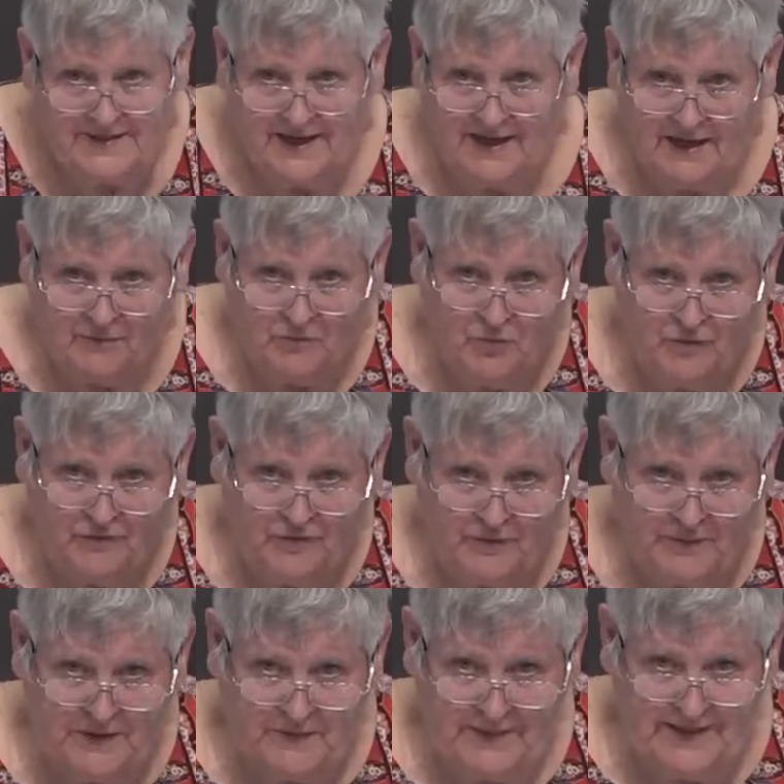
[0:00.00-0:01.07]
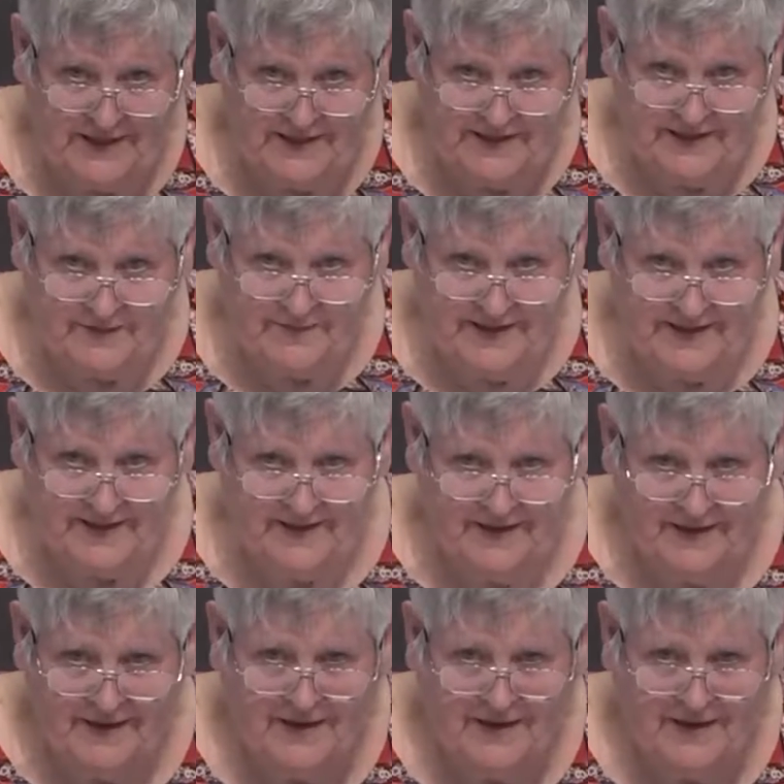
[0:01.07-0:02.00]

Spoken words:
I got moved from committee to committee.